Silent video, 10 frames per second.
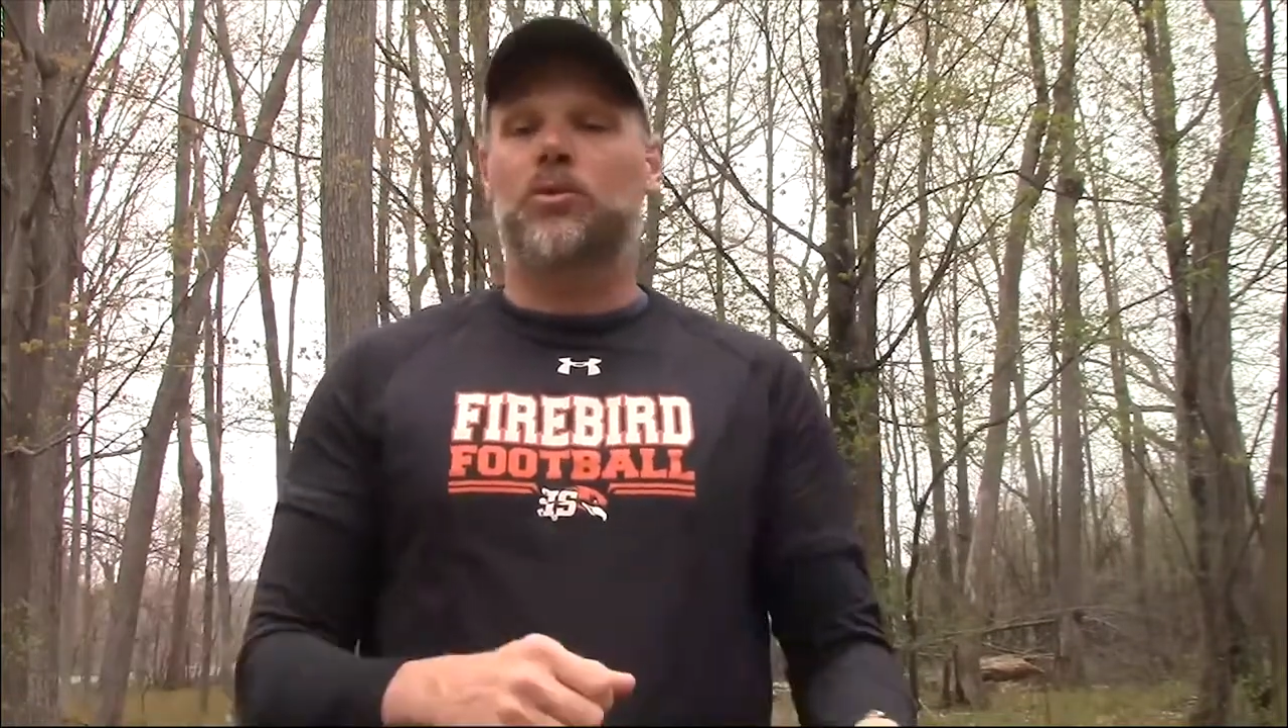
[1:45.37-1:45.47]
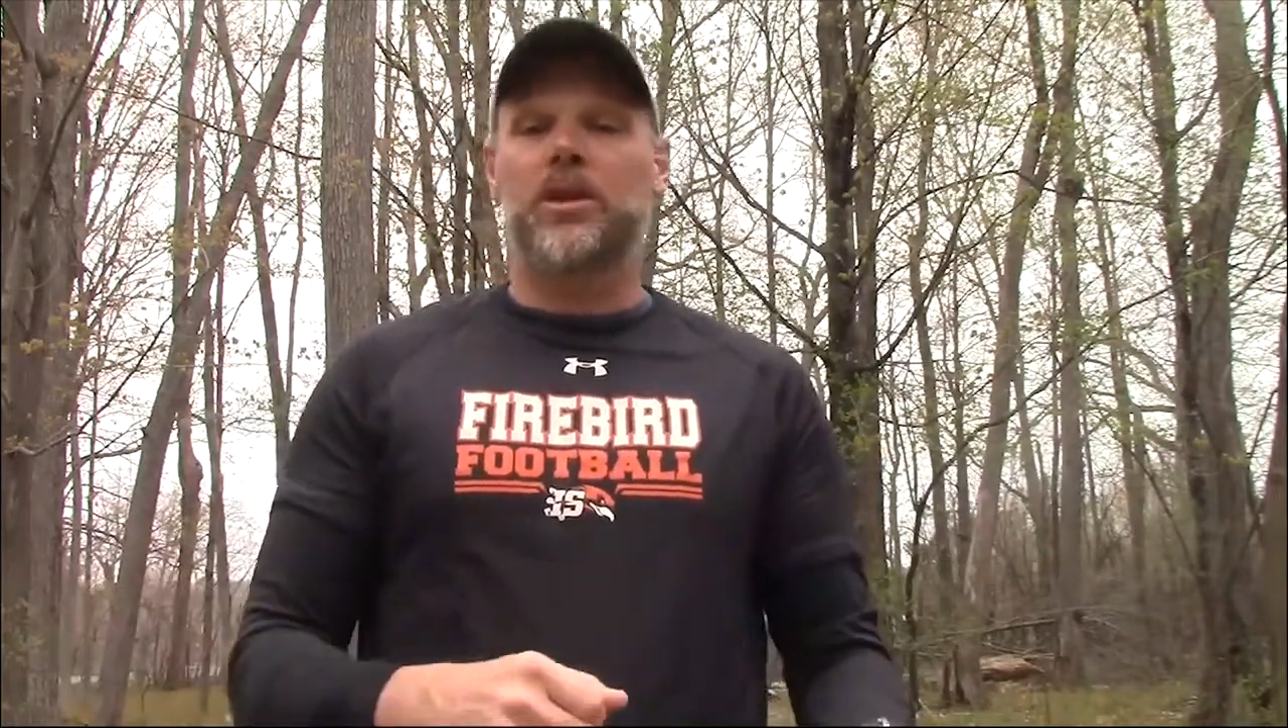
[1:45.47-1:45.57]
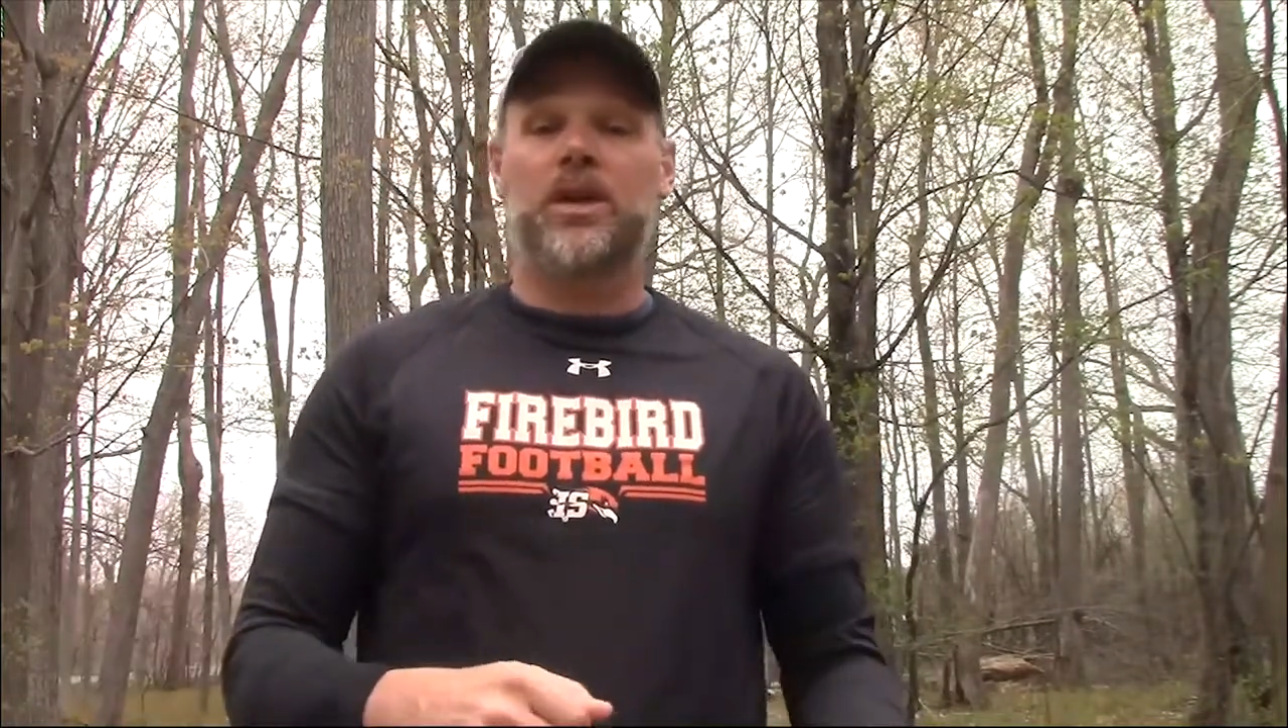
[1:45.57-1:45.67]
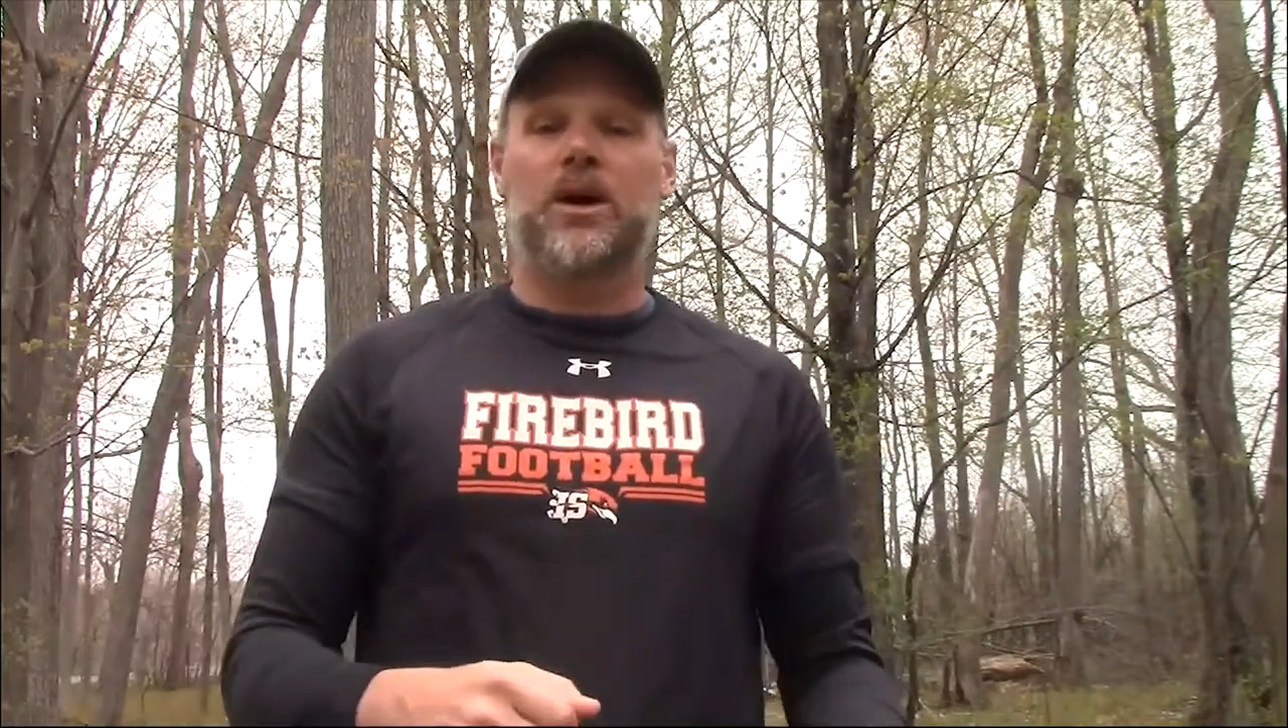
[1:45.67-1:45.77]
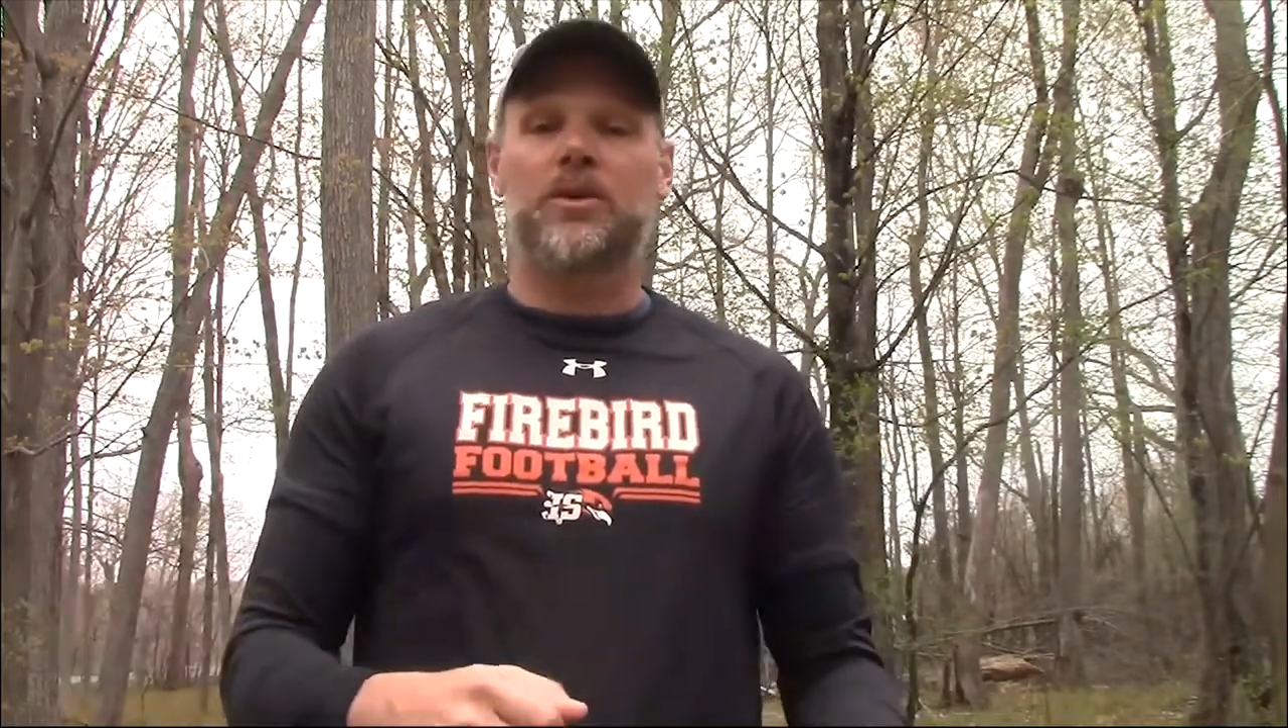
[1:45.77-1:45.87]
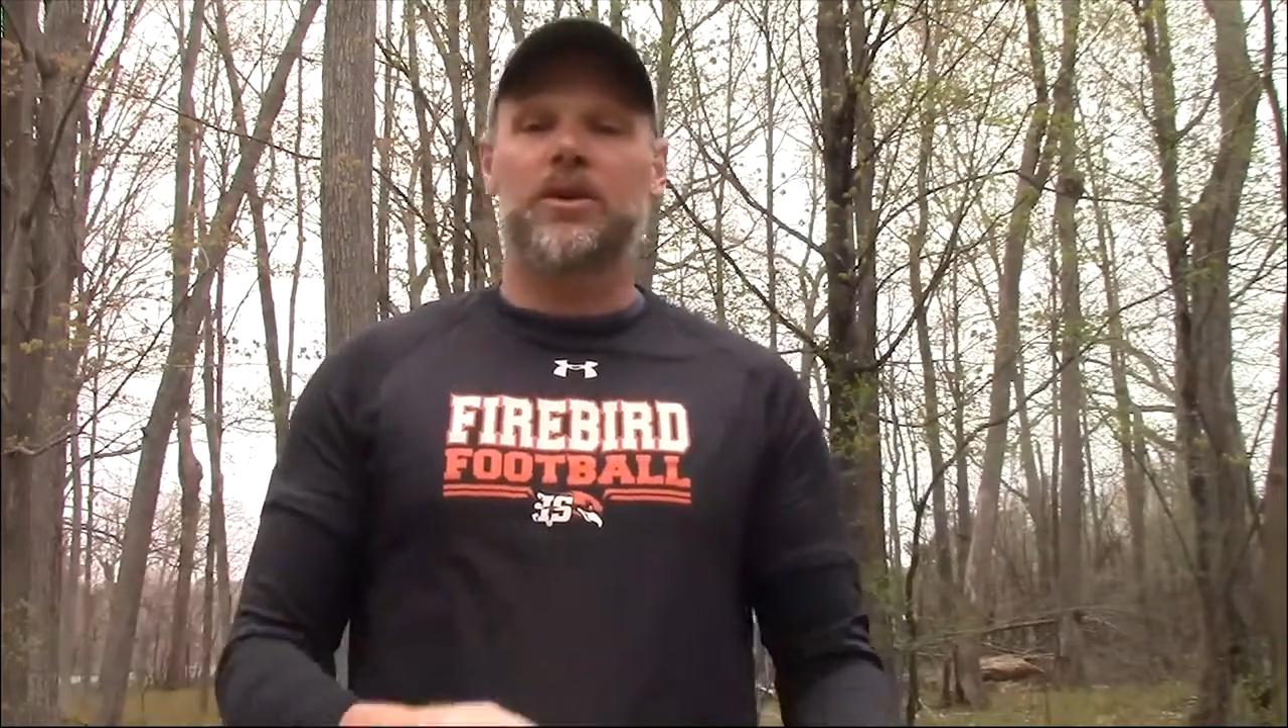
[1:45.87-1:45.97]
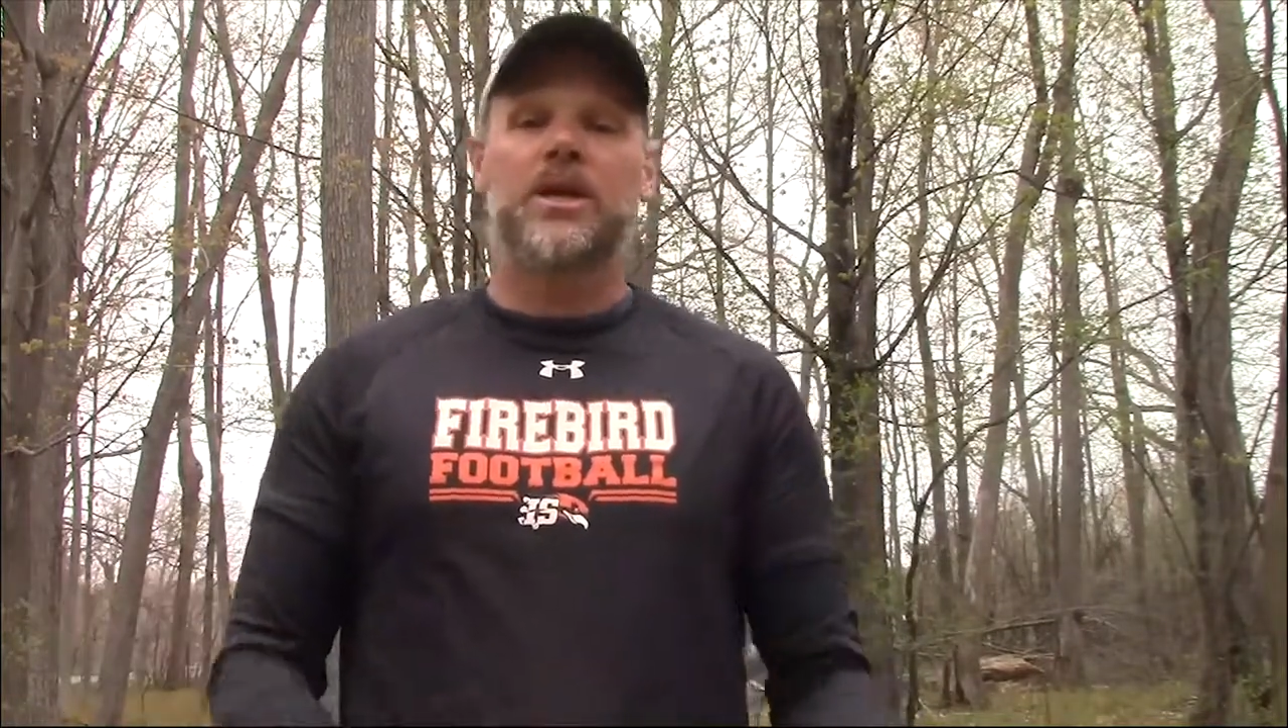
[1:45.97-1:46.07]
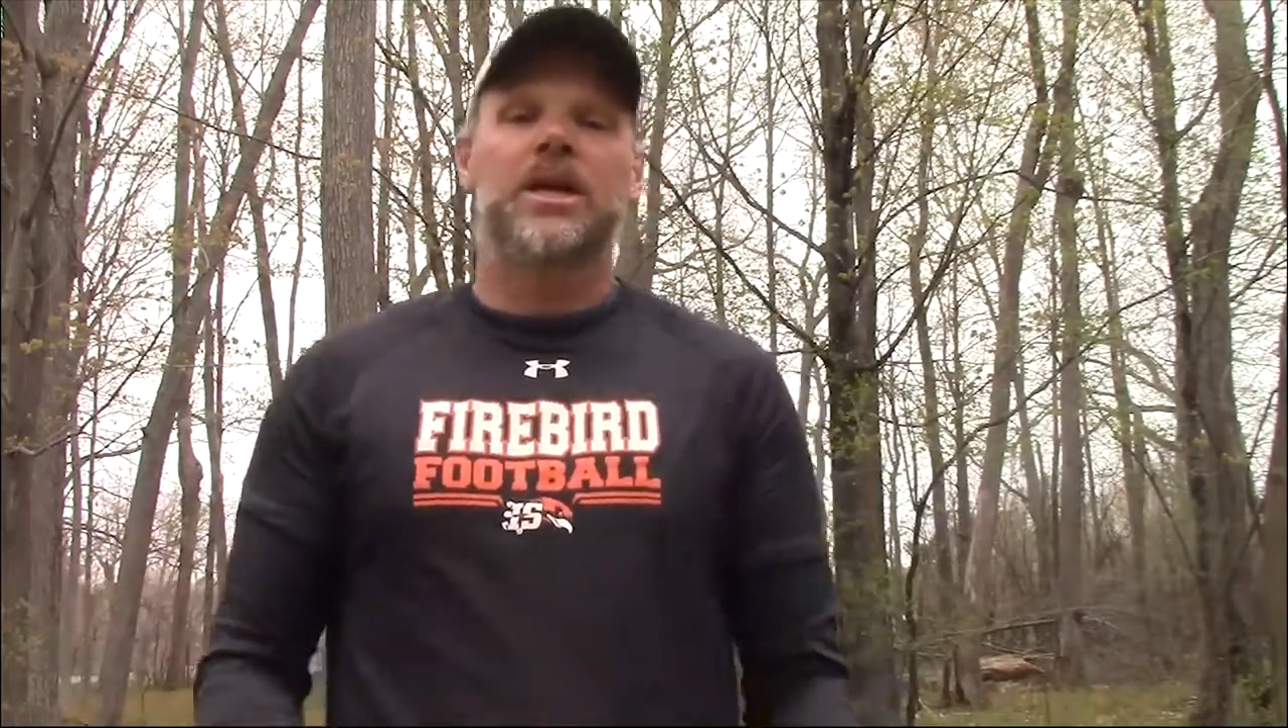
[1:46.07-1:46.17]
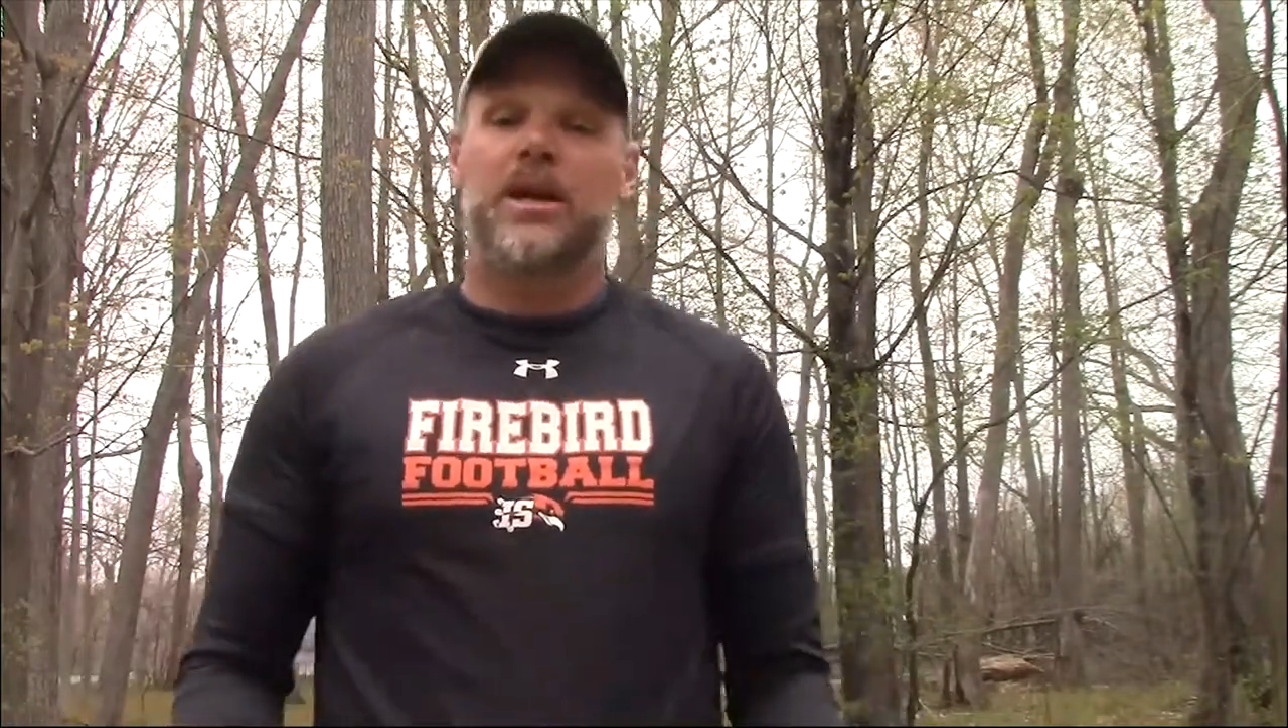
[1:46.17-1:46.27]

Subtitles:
way or the other